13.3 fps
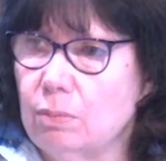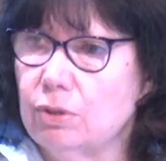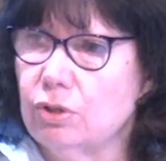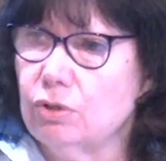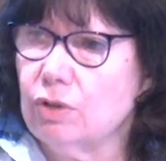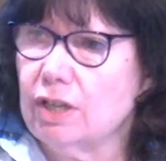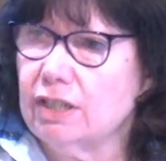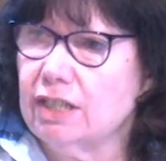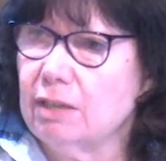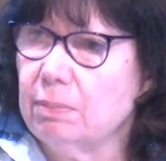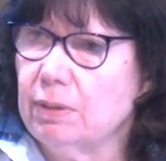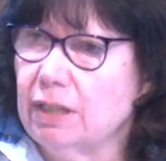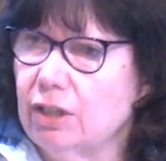your trust in
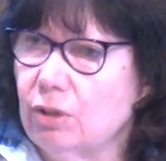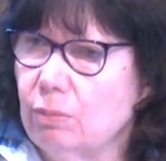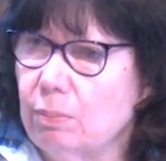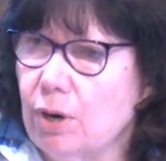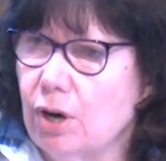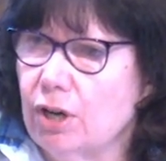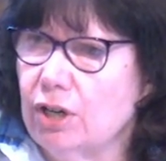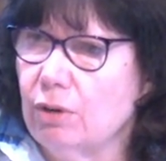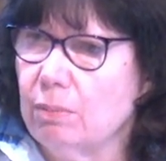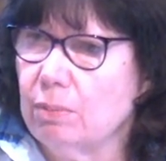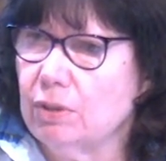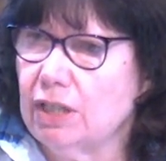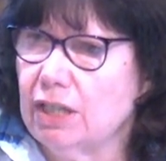a political party or a
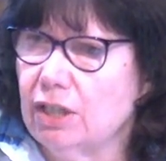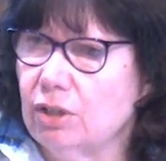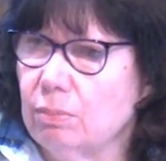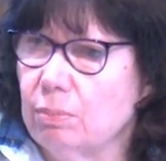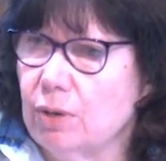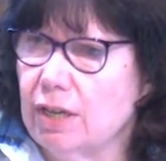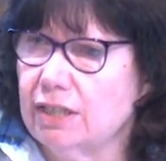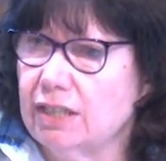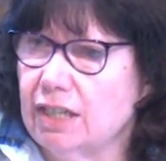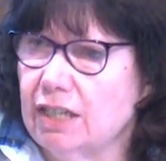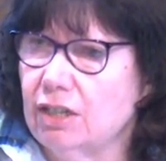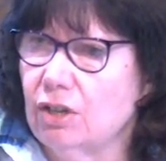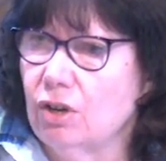particular
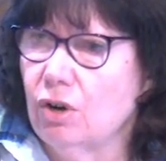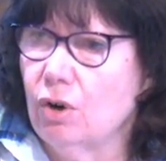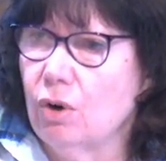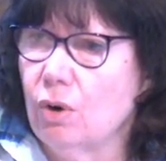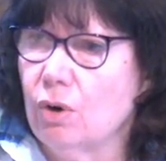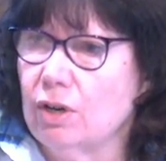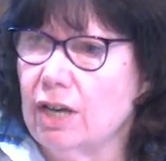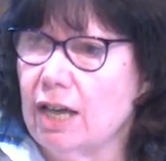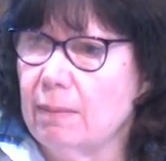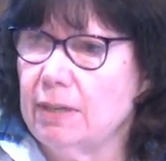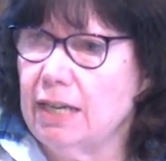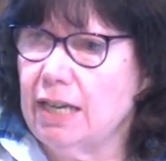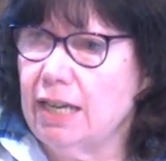president or
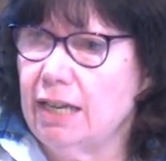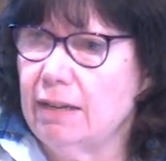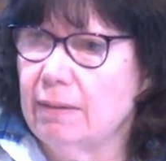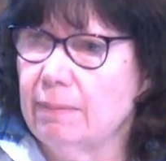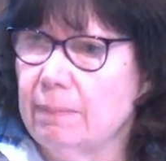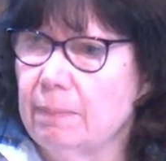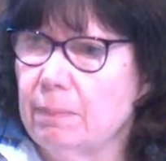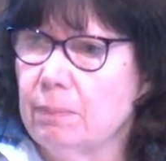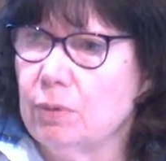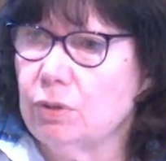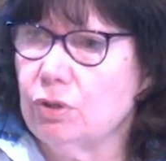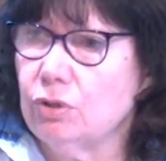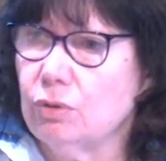nominee.
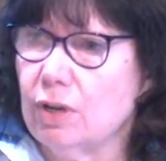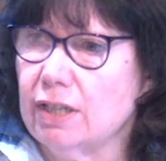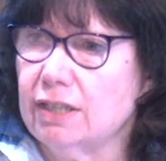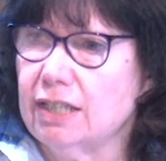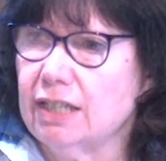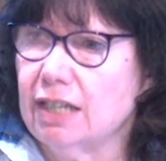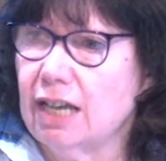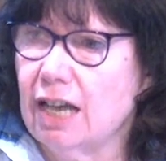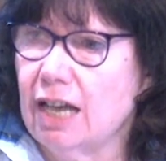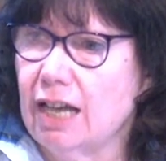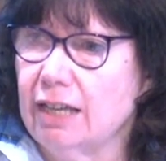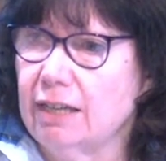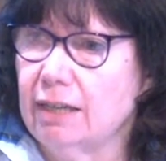Put your trust in
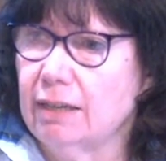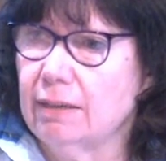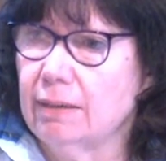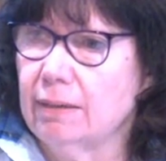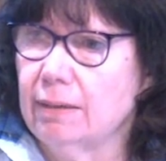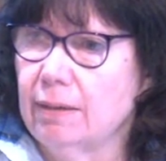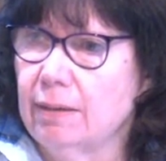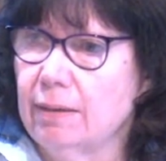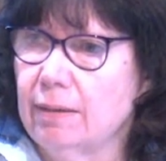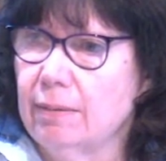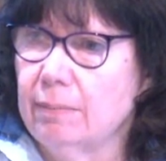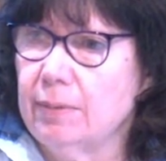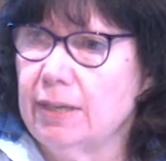God.
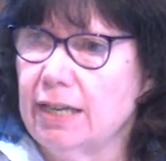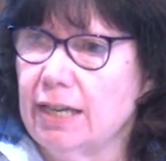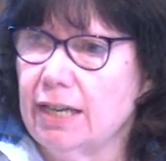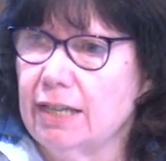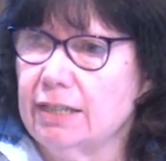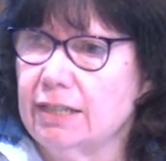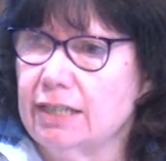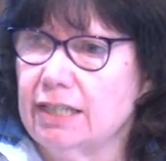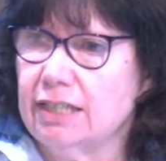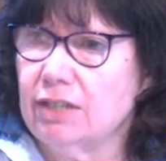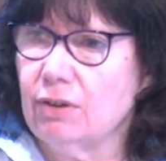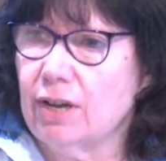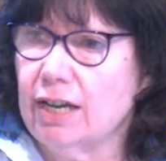Because is
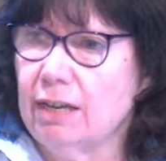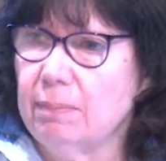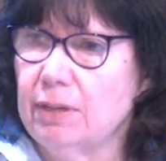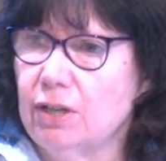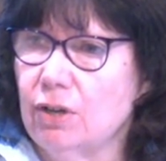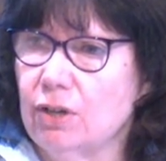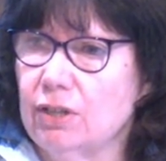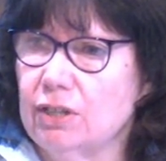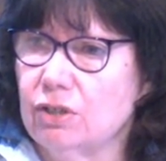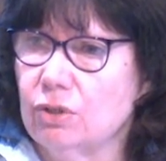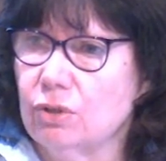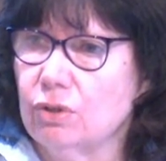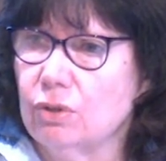there anybody on this
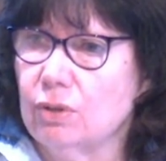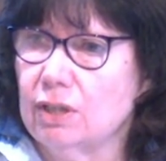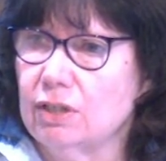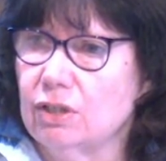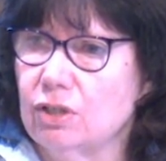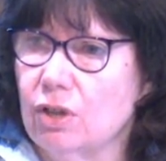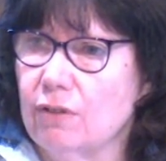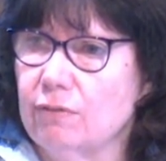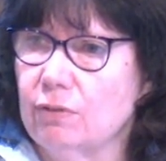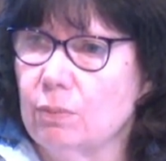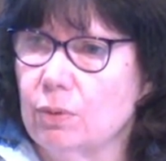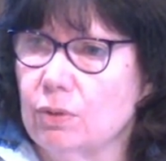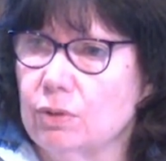earth who can solve the
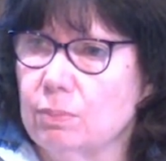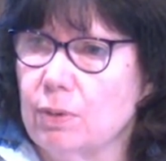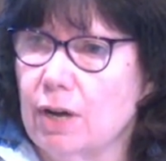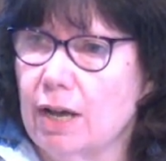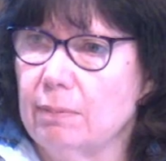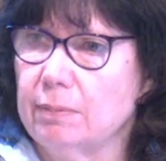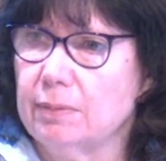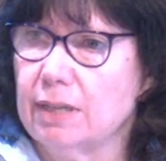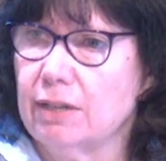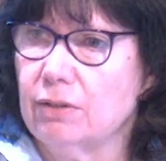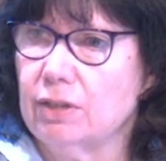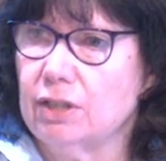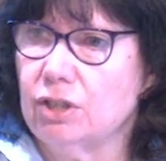world's problems
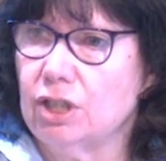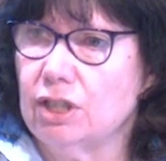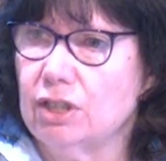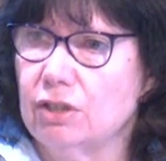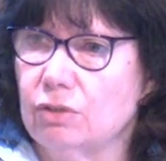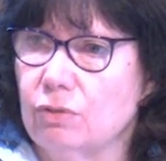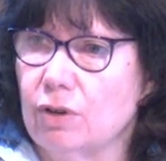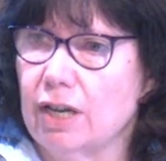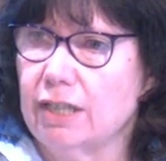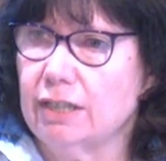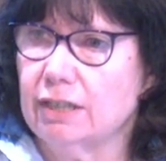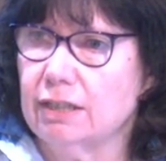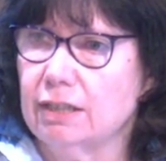other than Jesus
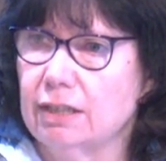Christ?